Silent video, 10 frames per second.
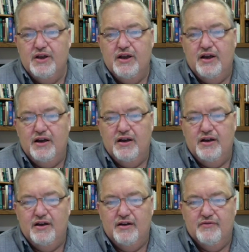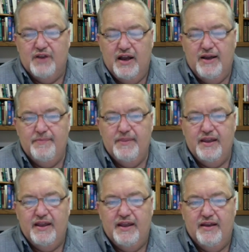of God.
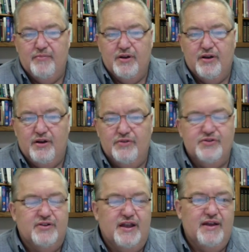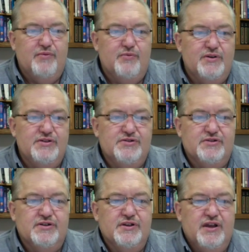And because of that, we
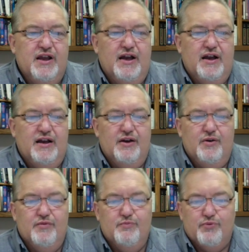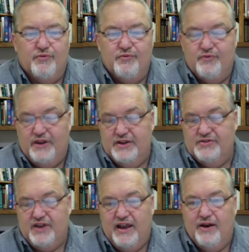should
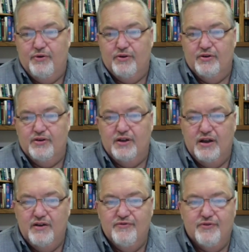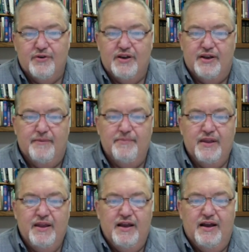profess our love for him.
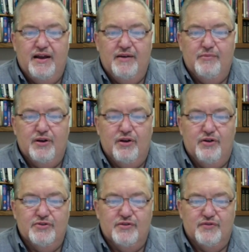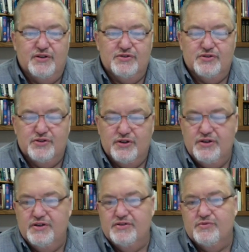Because of his
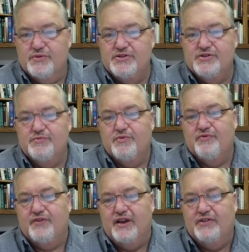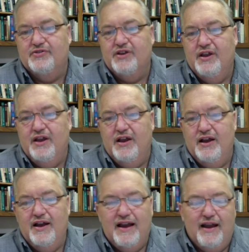goodness, we should profess
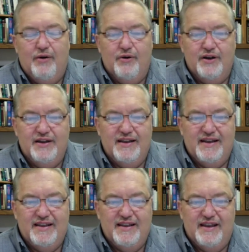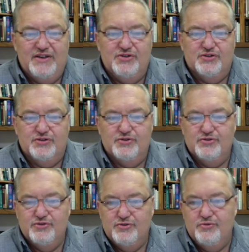our dedication
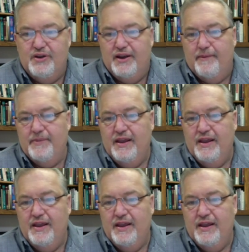to him.